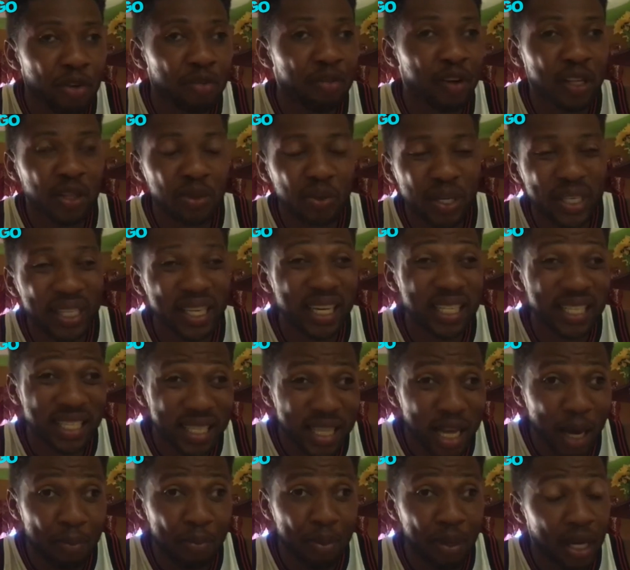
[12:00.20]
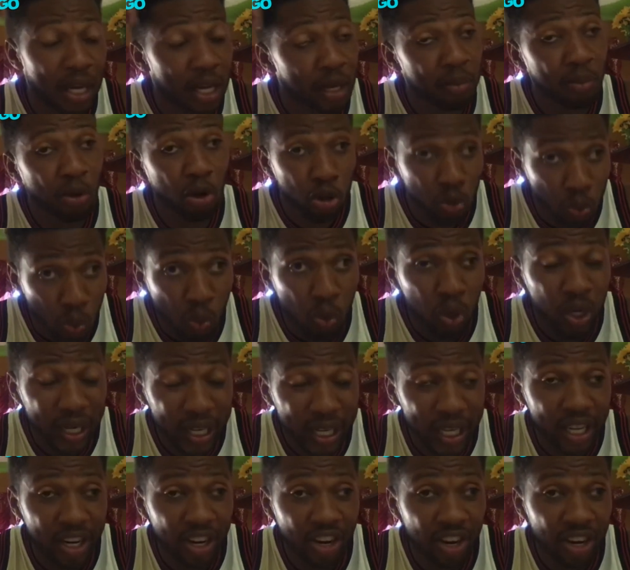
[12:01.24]
refer to it as nappy head but wool
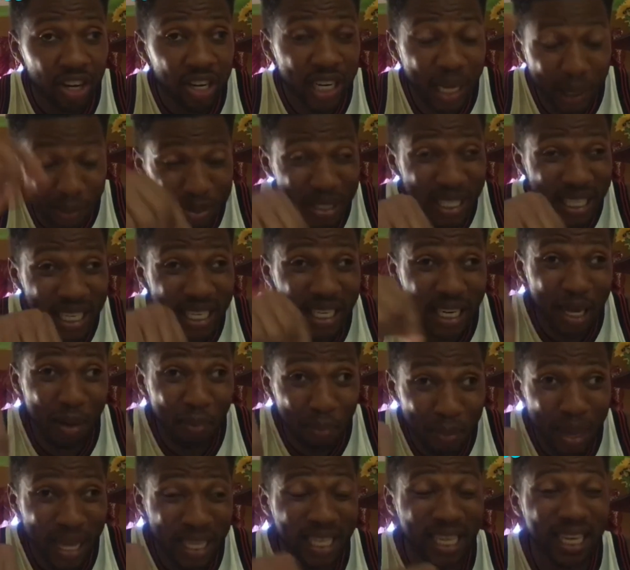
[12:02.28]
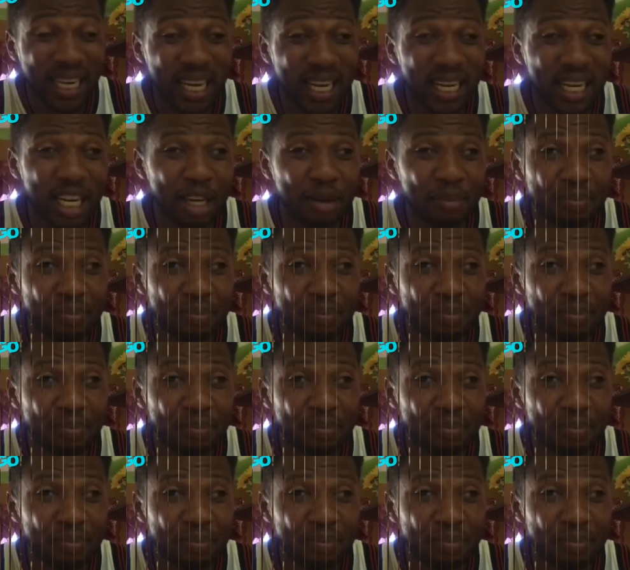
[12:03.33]
ear. Them think them better than